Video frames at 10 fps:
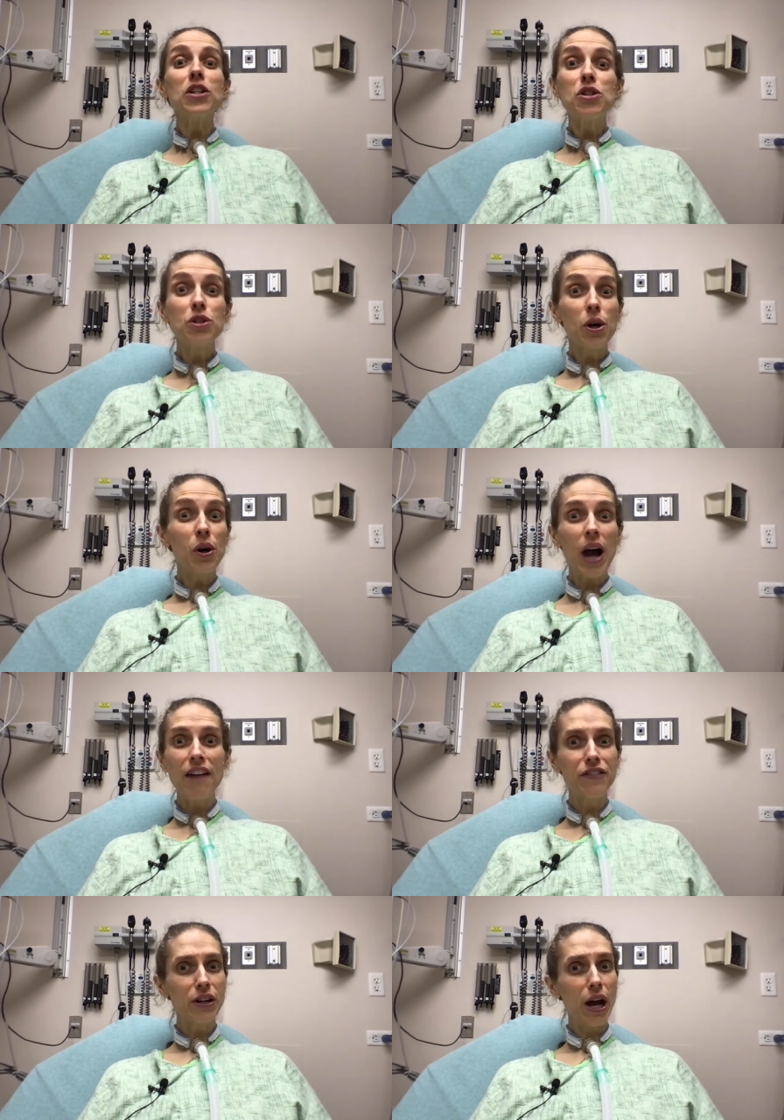so
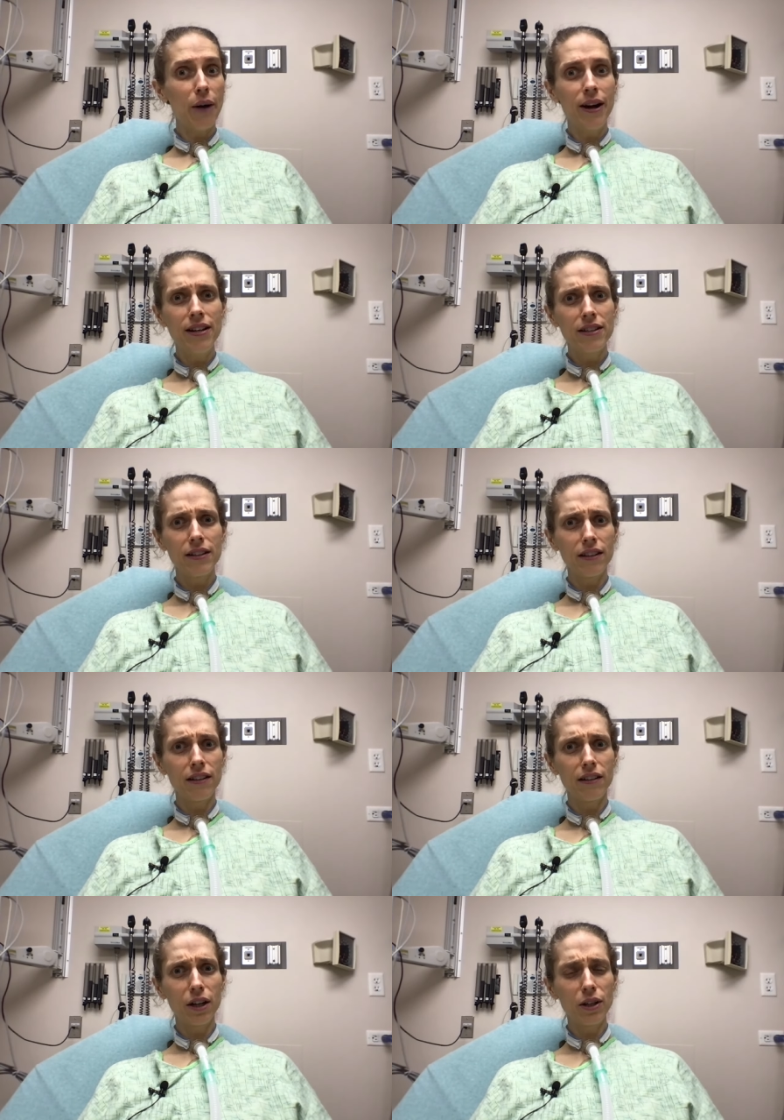after I went to the
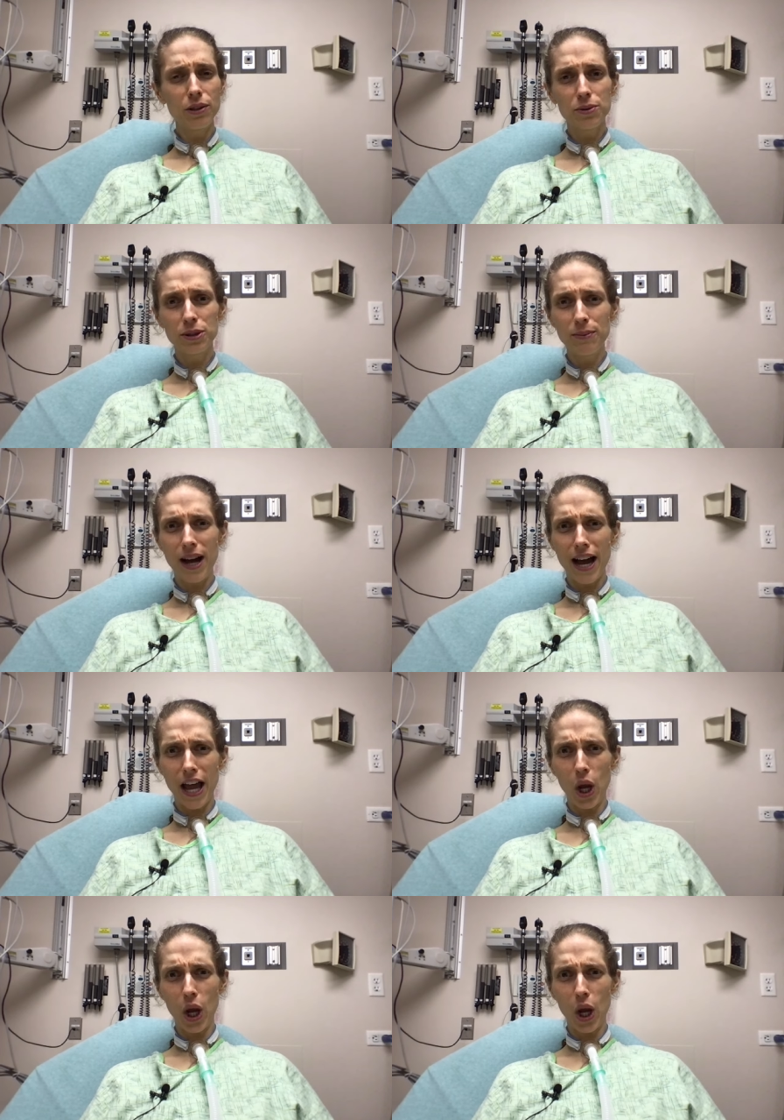little girl's room, I